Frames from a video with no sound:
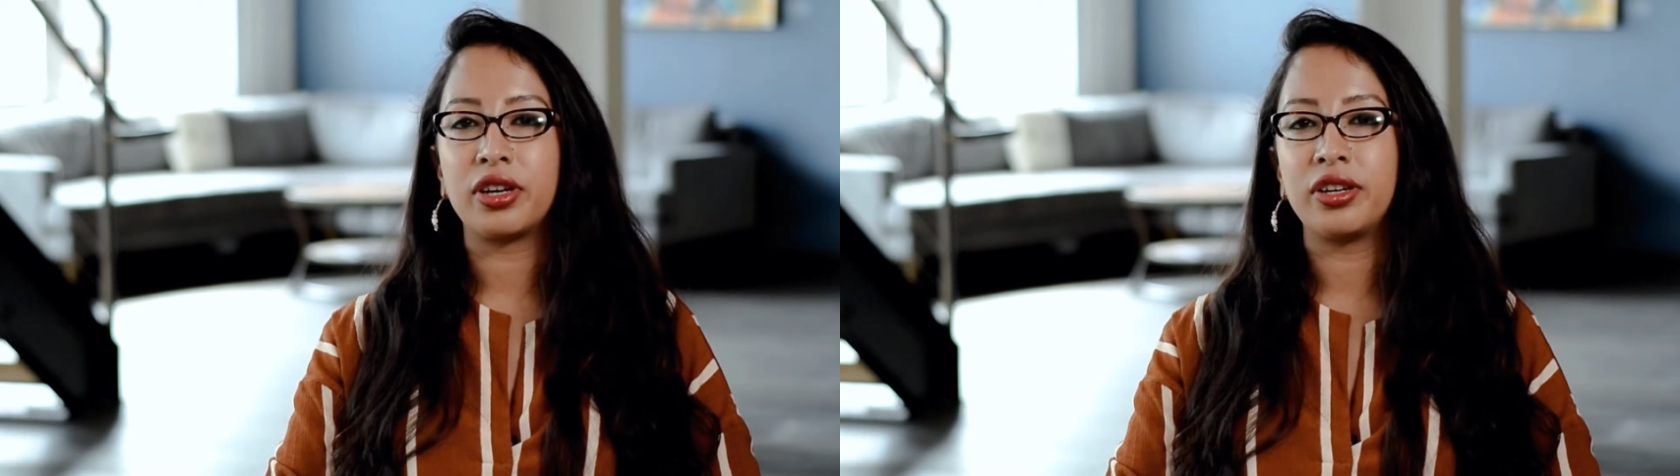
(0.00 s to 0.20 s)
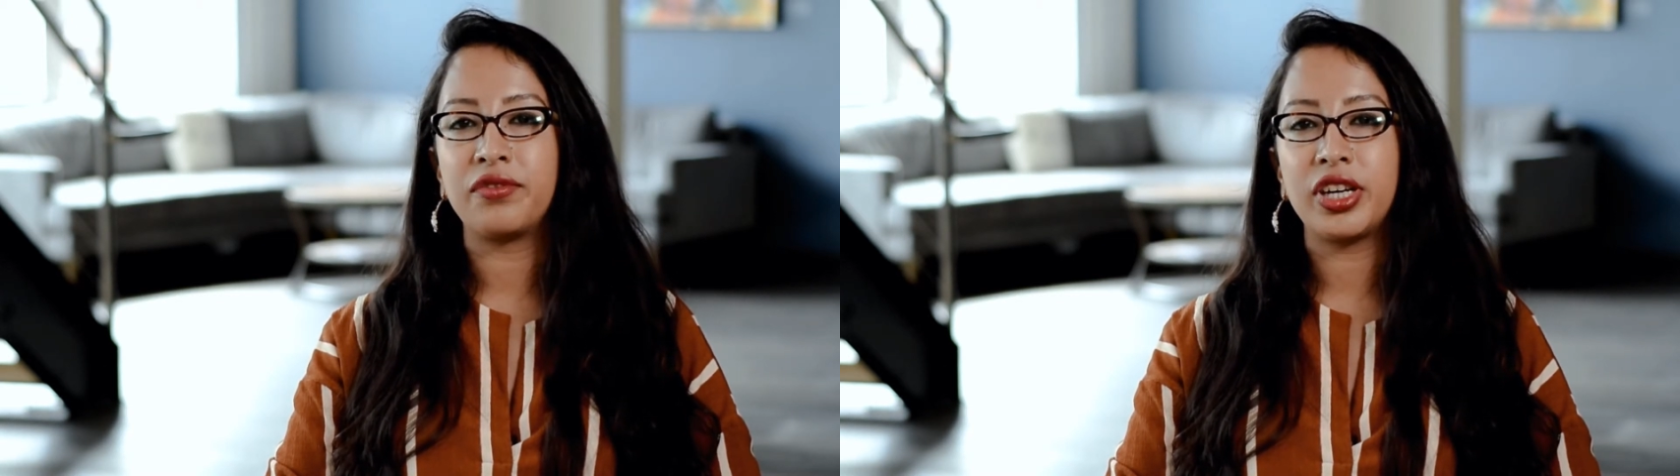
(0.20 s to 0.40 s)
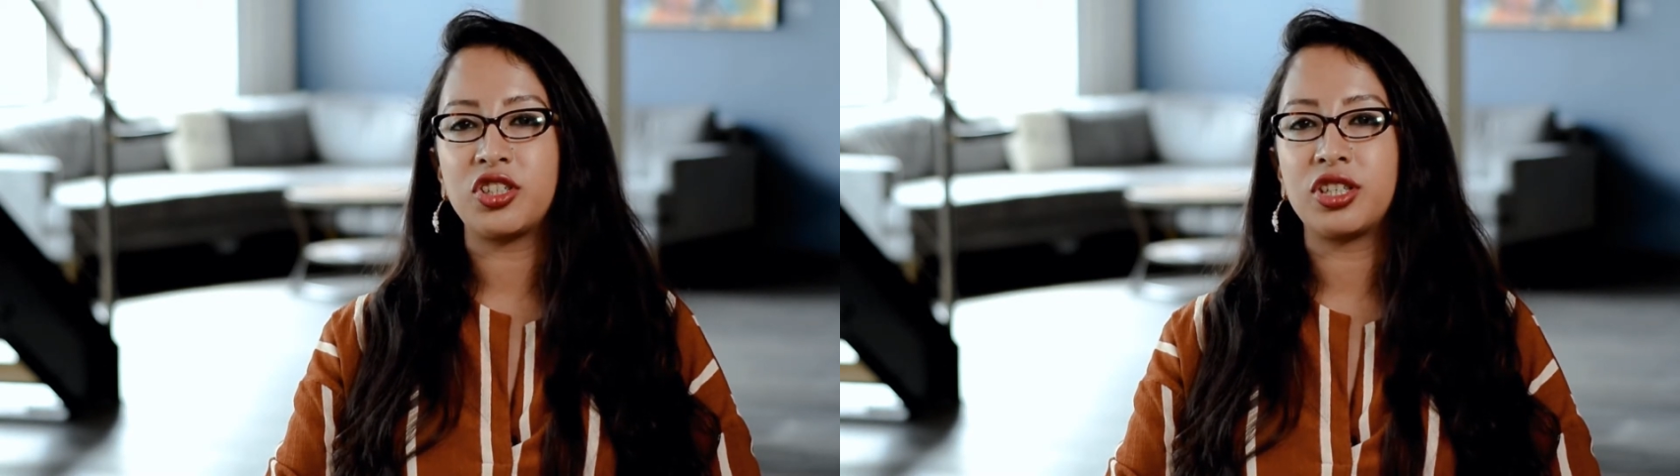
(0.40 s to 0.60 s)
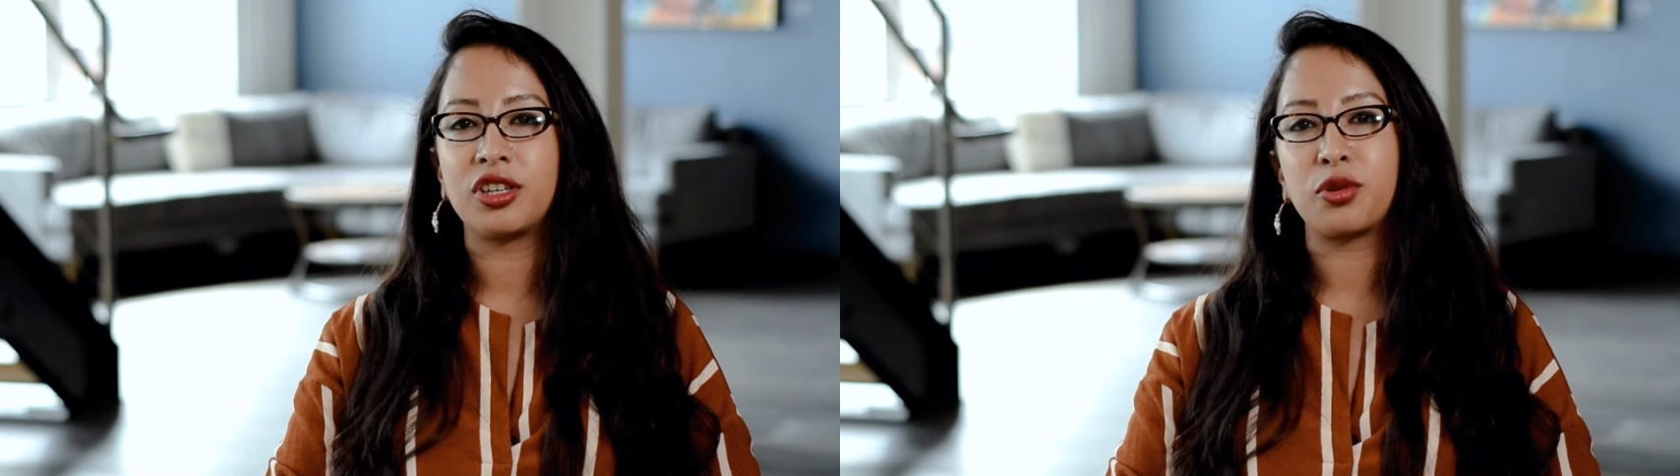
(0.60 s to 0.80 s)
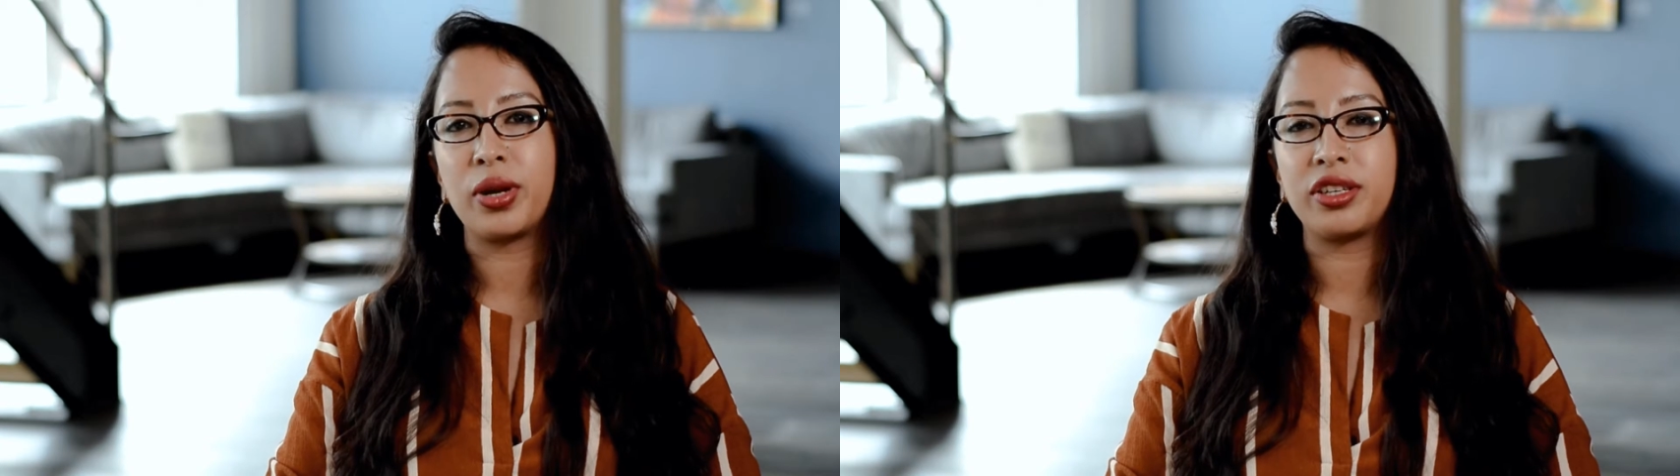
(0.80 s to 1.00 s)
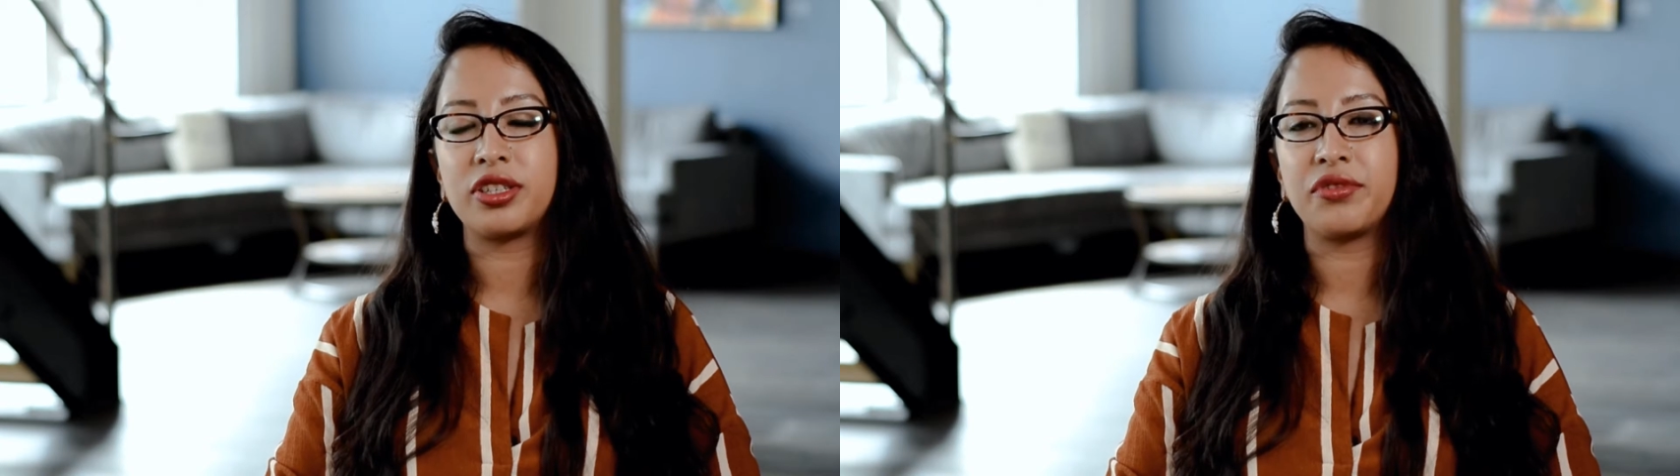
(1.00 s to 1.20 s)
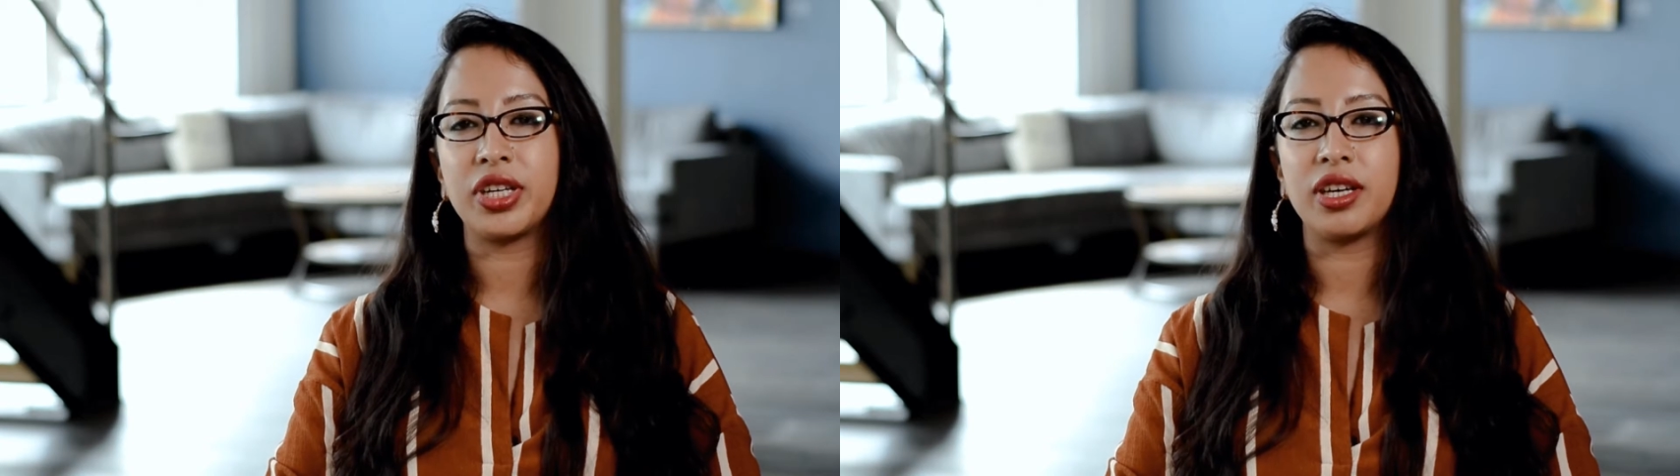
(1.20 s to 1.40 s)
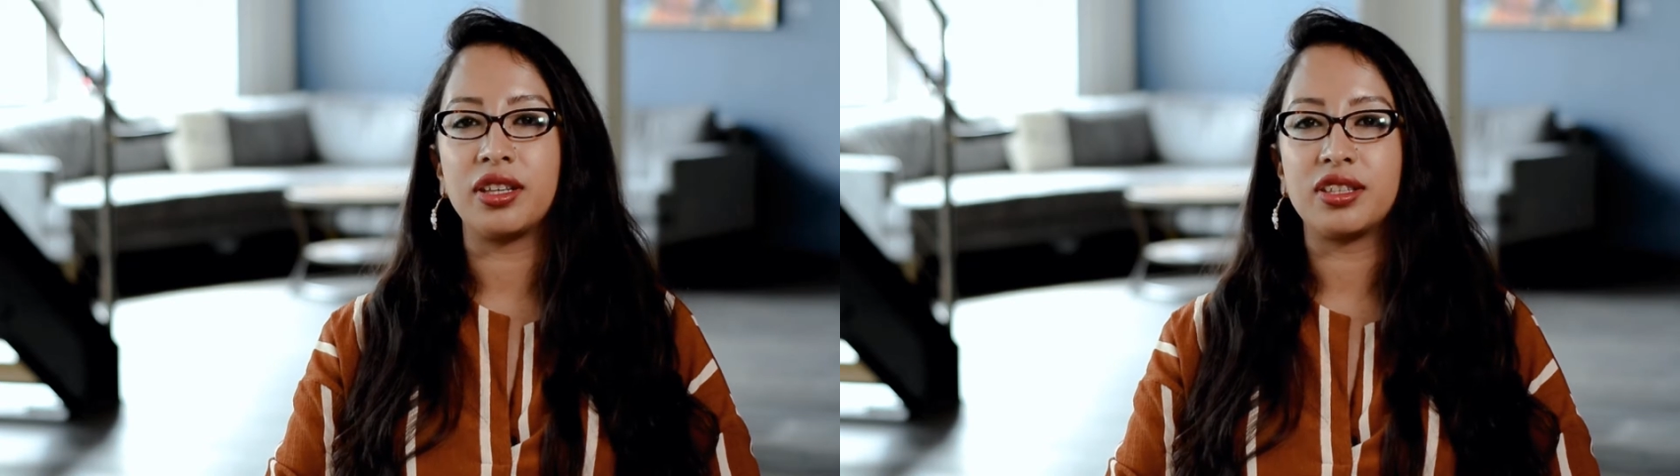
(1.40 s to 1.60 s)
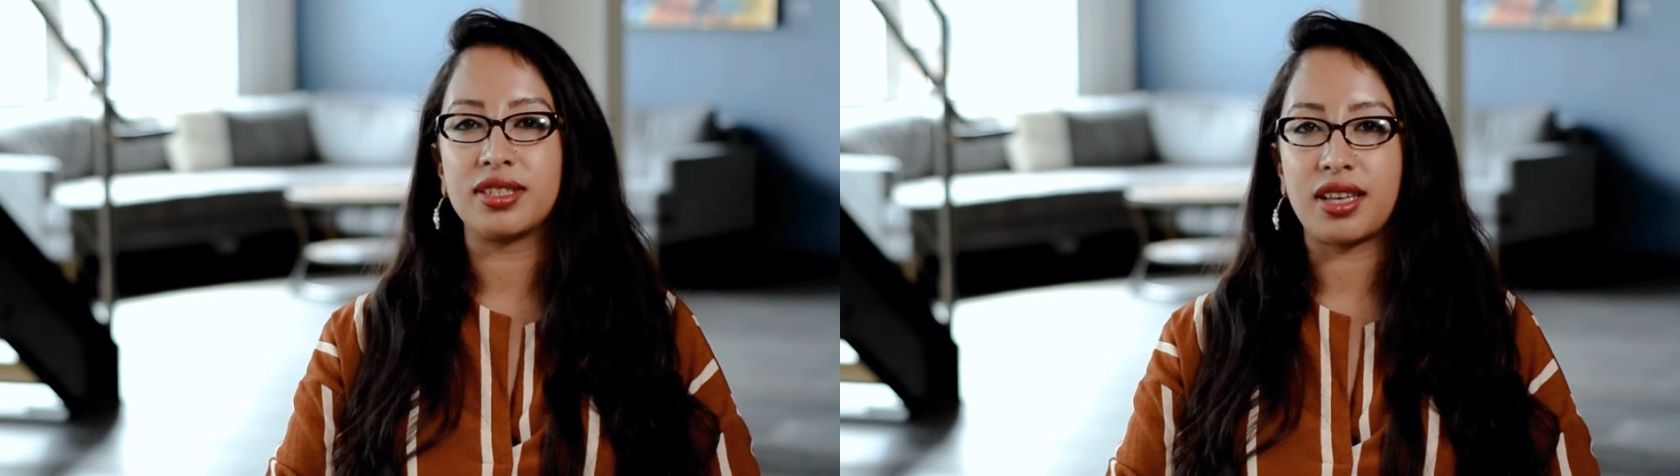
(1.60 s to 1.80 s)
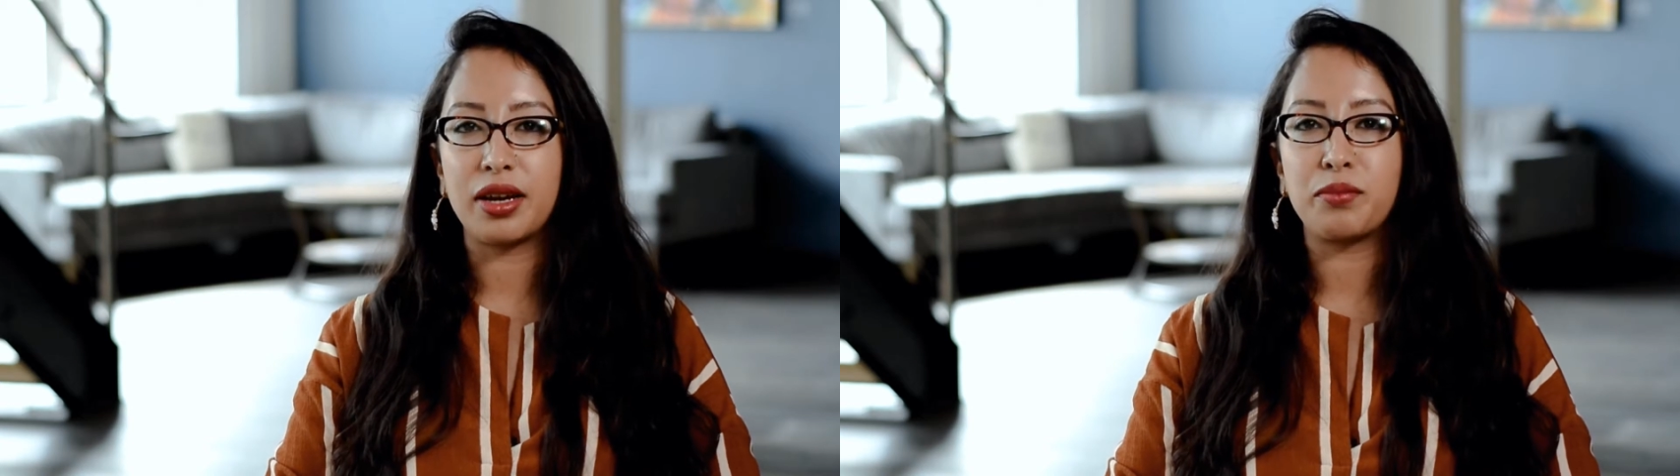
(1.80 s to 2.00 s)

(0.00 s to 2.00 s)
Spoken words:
innovation and creativity in the design